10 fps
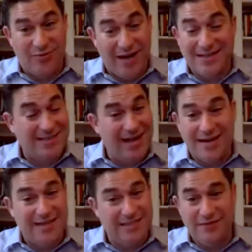It's not
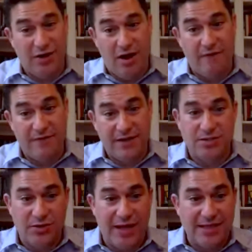easy very often. So
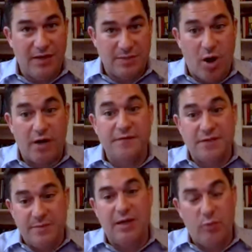that's part of something
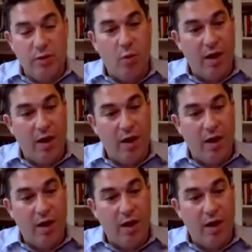that we want